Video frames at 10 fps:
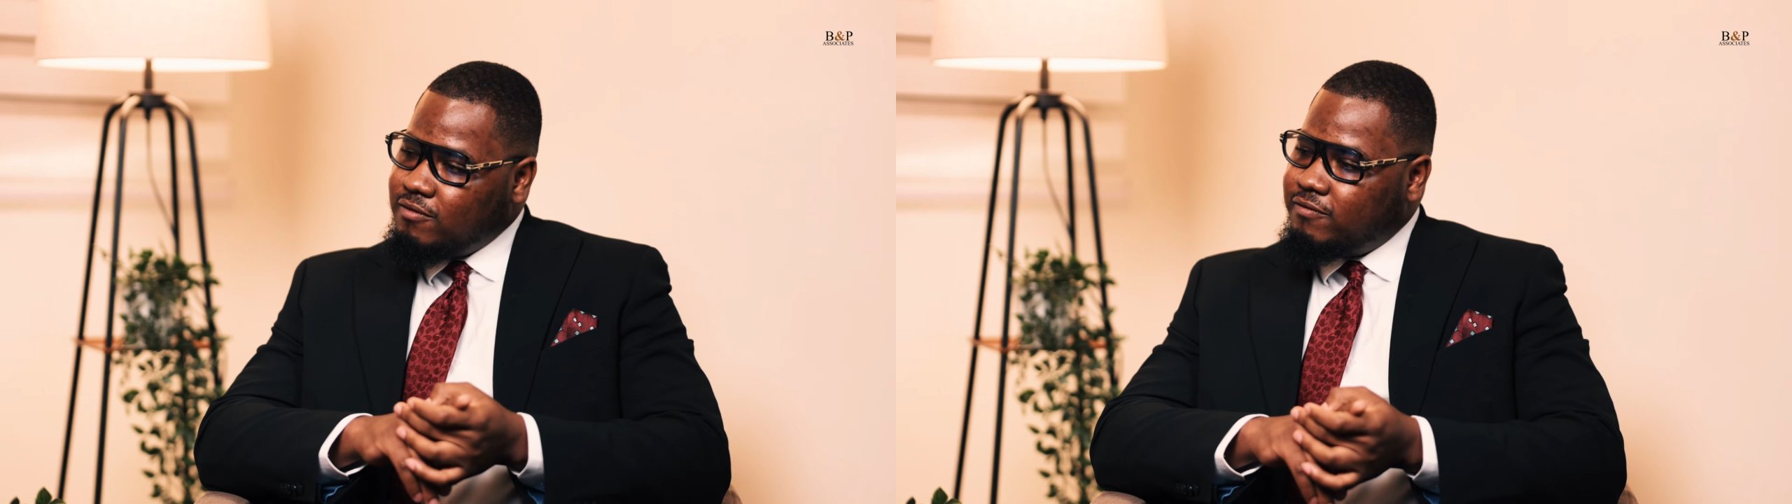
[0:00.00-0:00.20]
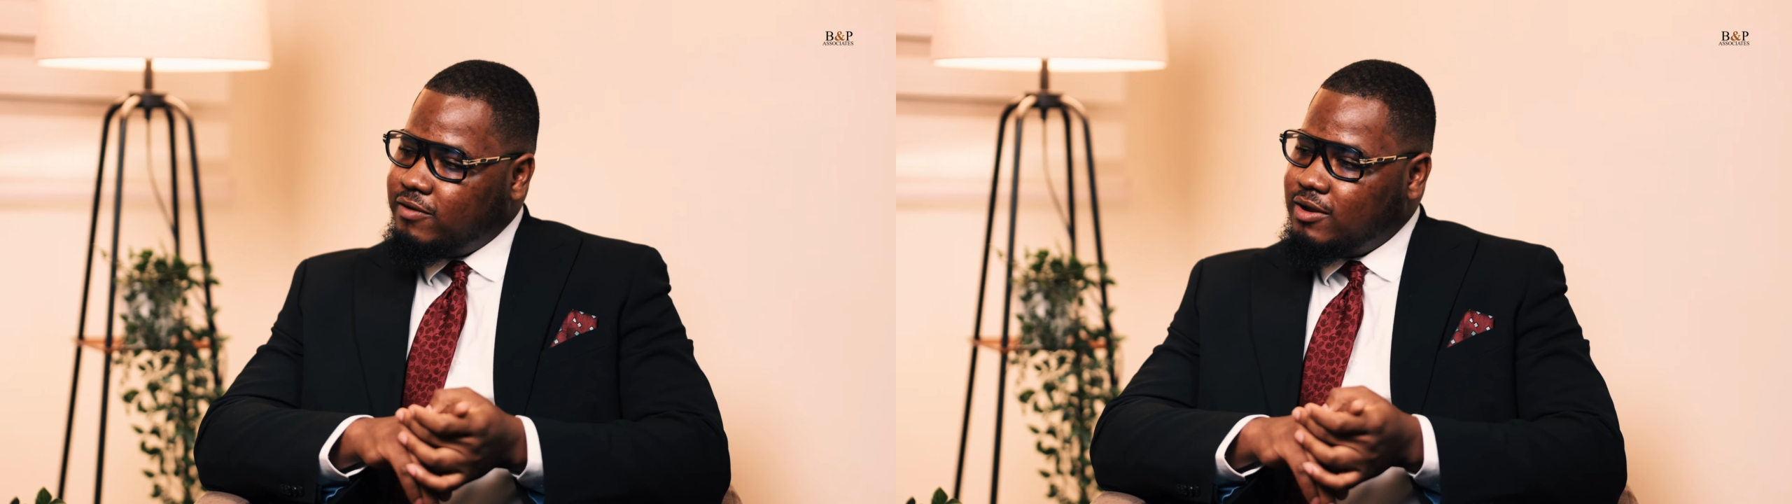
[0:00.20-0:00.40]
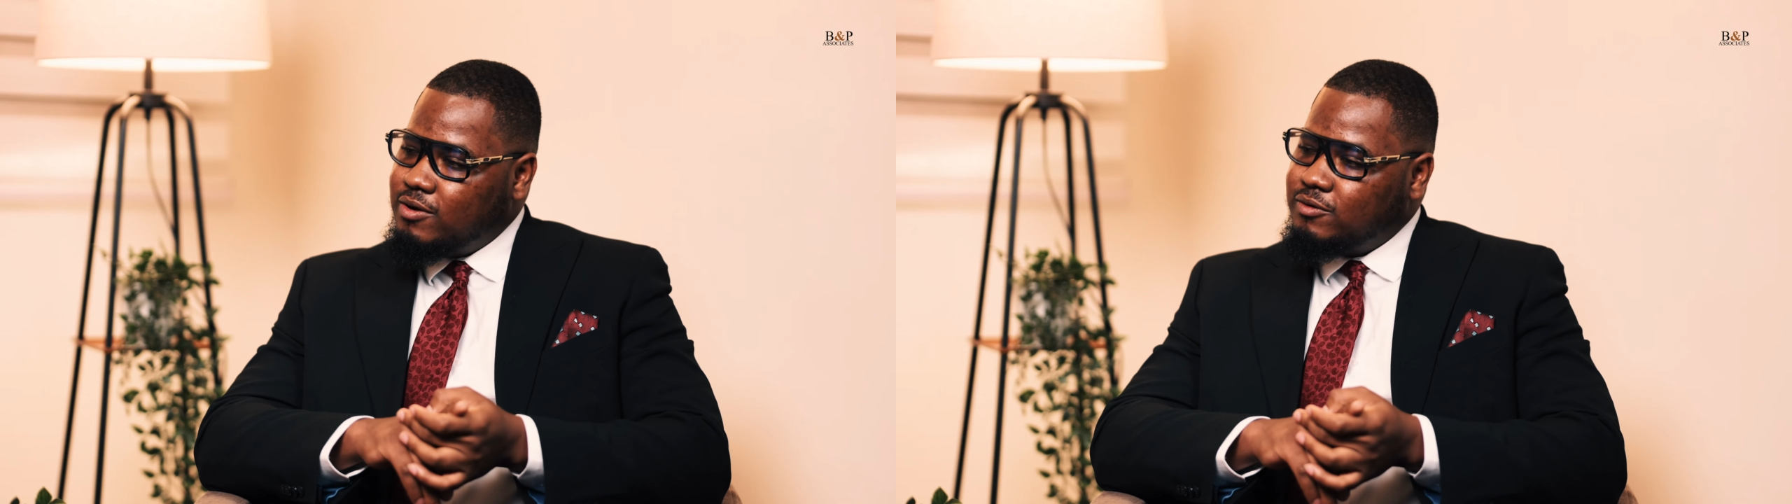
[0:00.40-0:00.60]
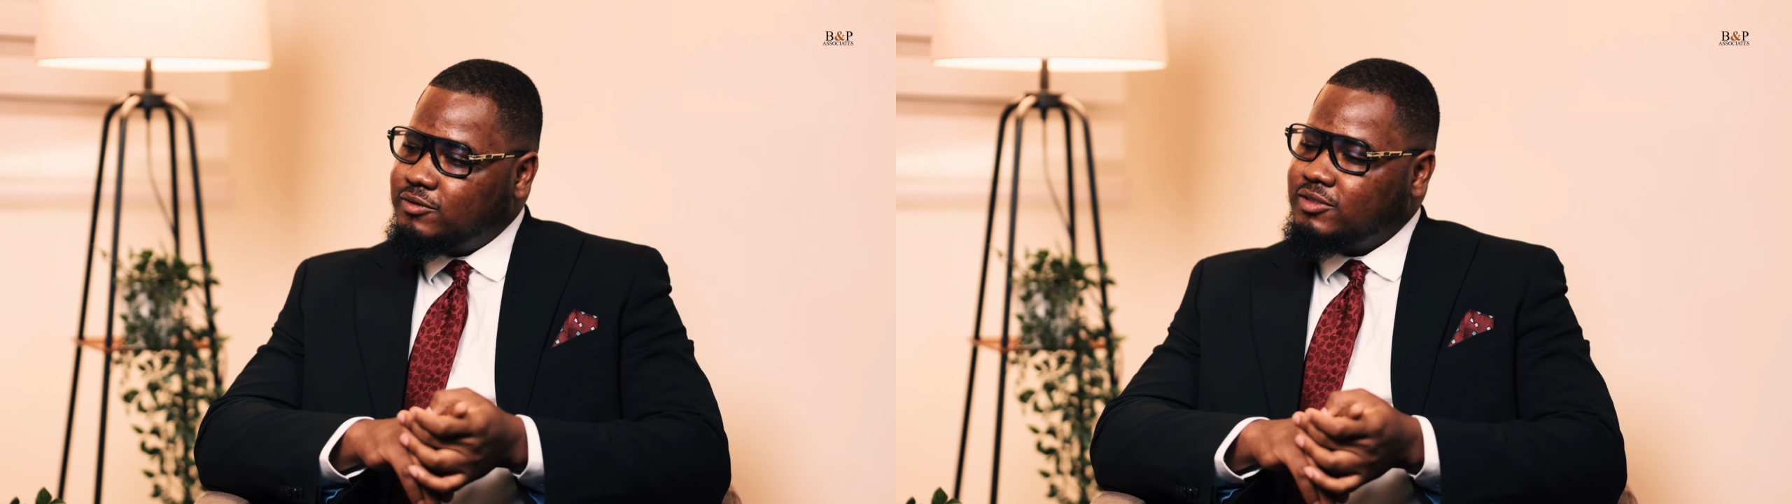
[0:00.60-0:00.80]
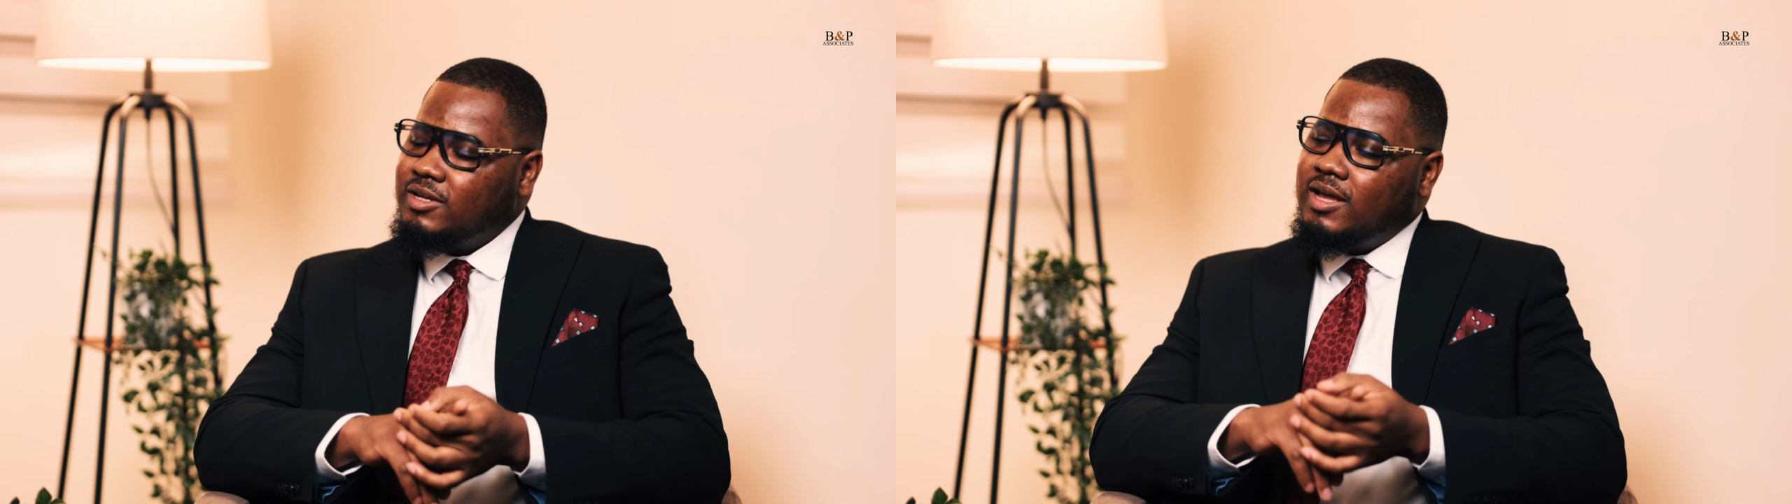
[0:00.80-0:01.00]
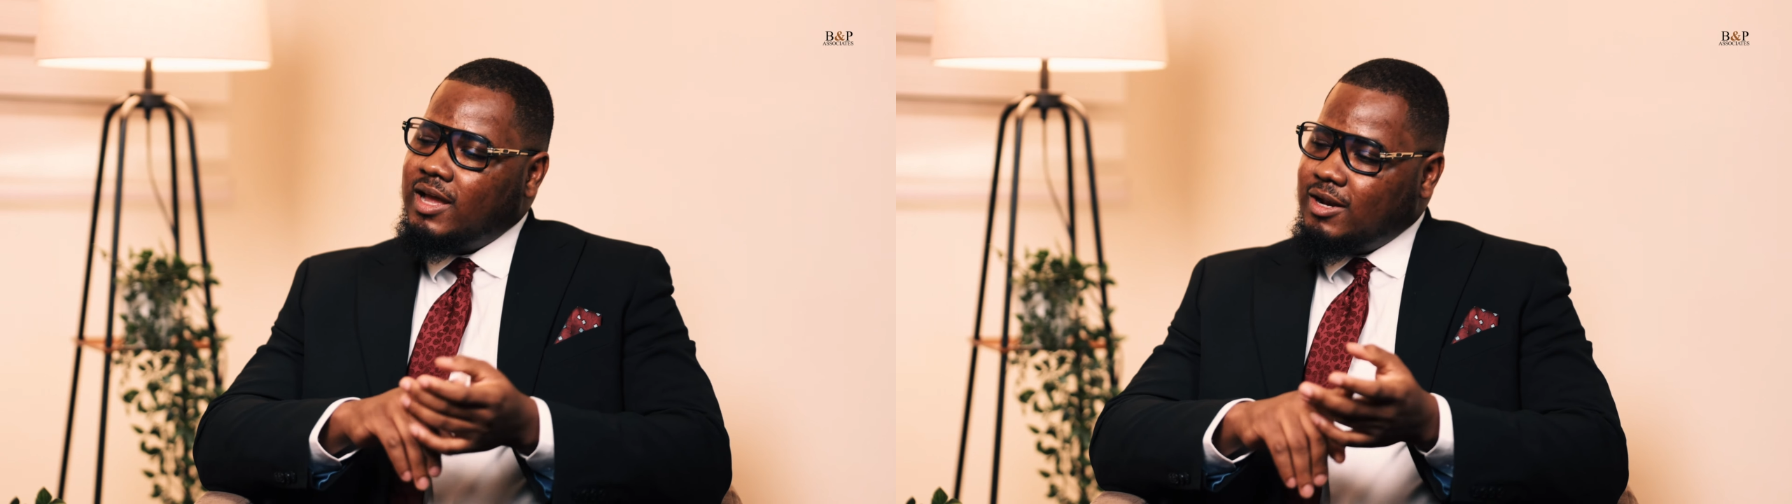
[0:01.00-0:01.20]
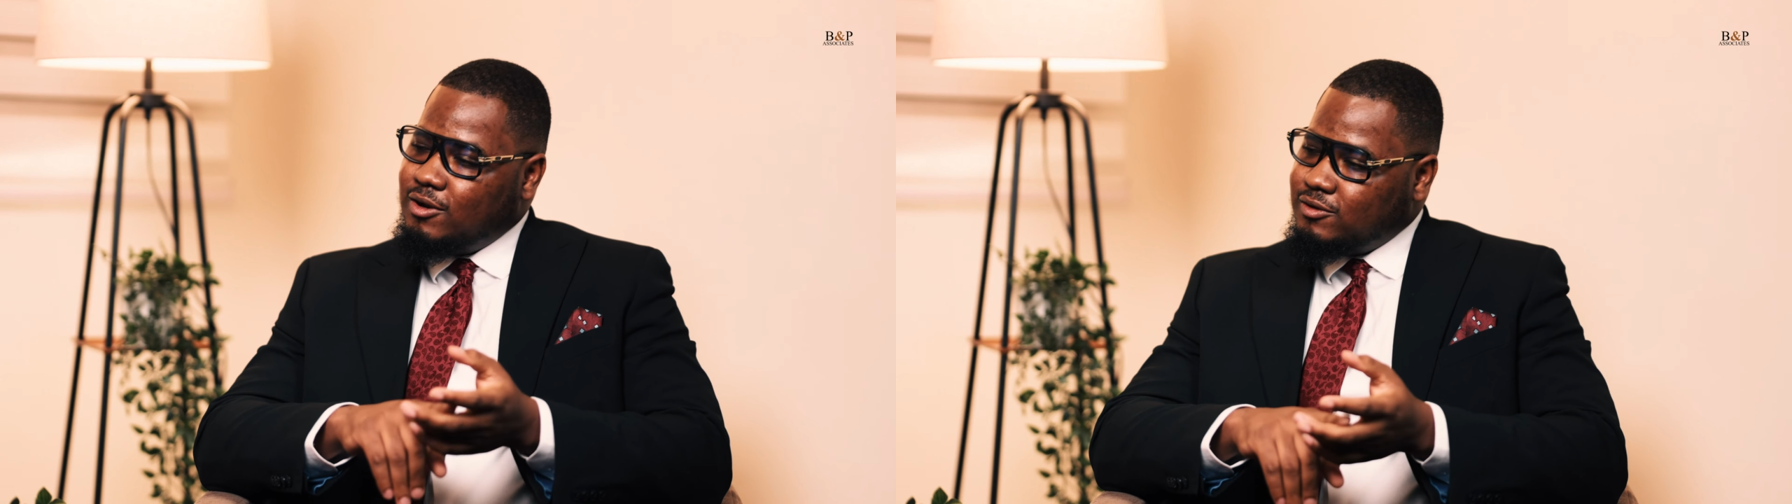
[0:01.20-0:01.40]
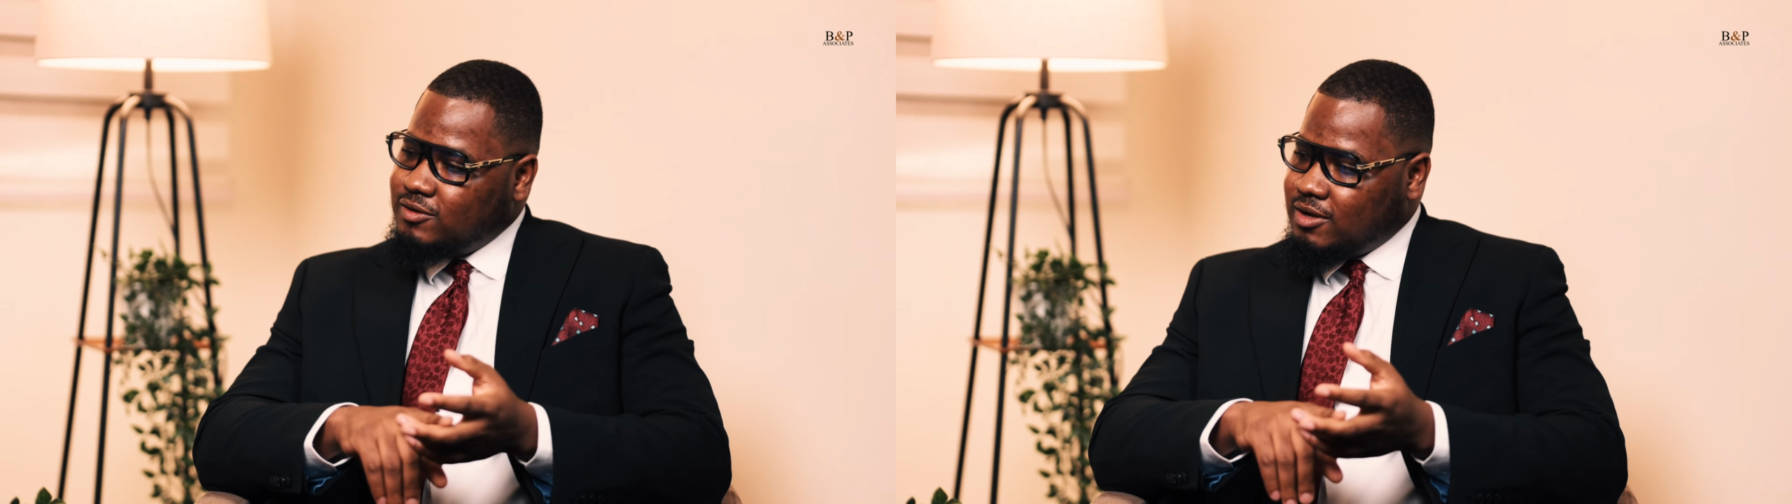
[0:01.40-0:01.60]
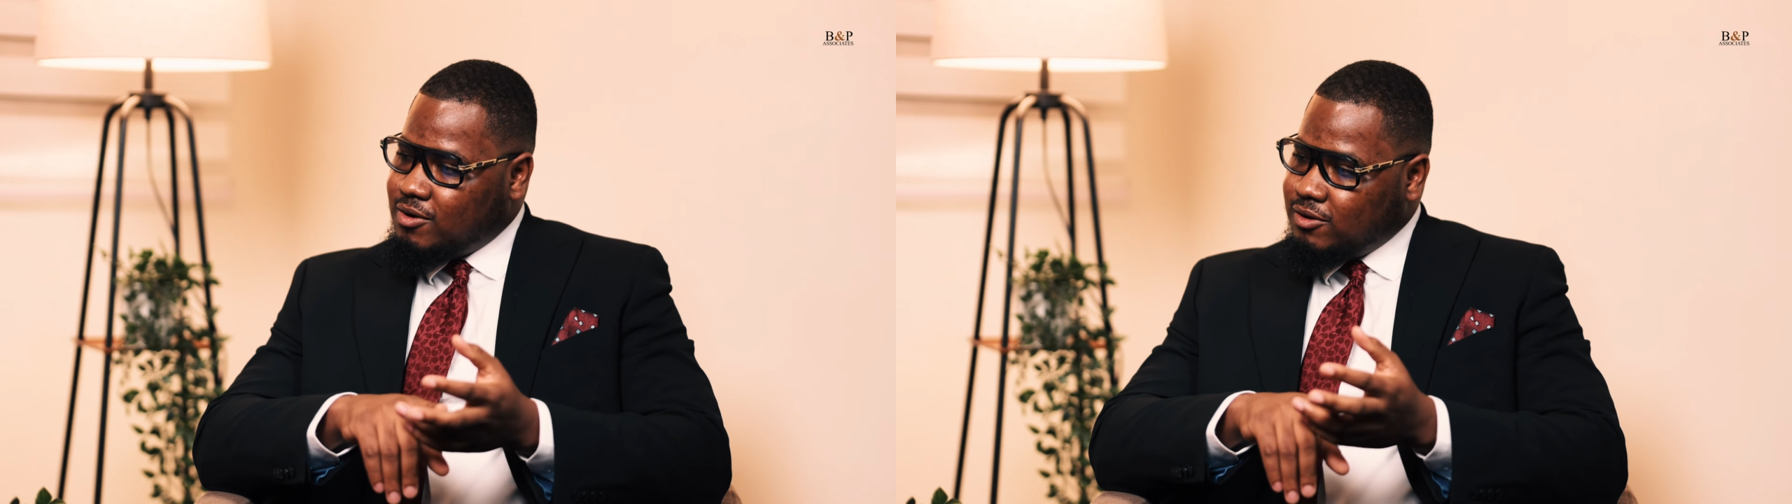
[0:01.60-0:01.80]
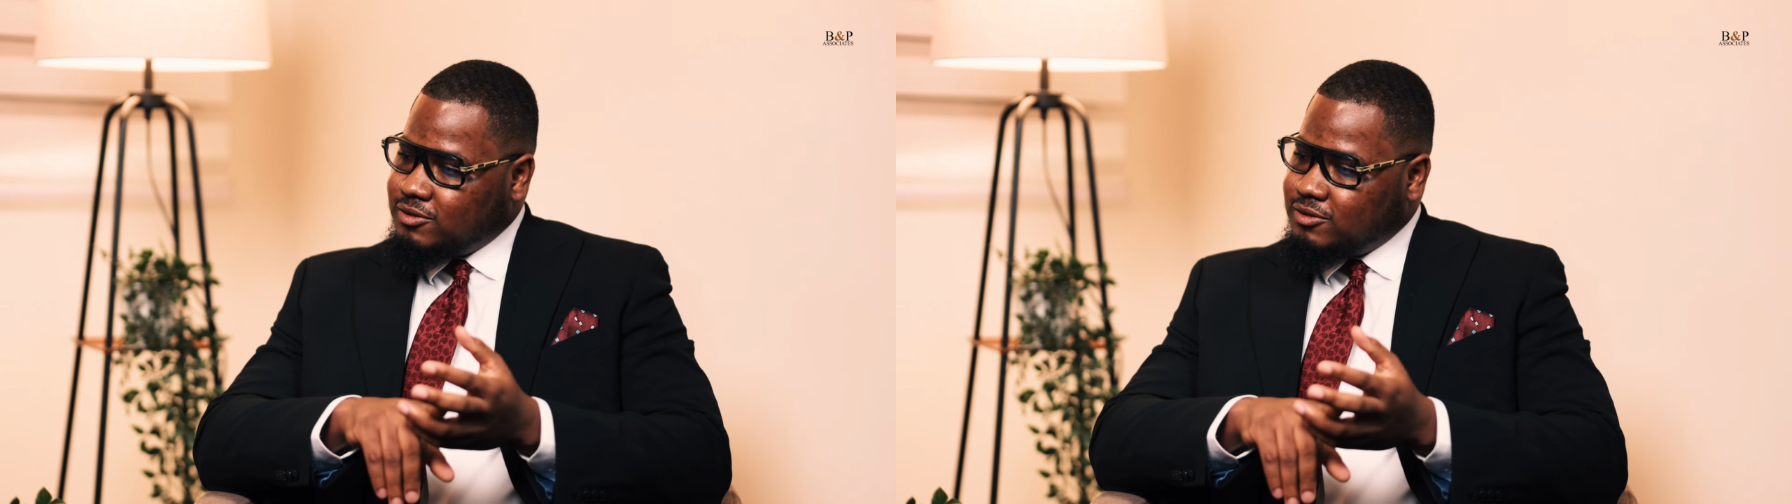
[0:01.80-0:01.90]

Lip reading: freehold and also the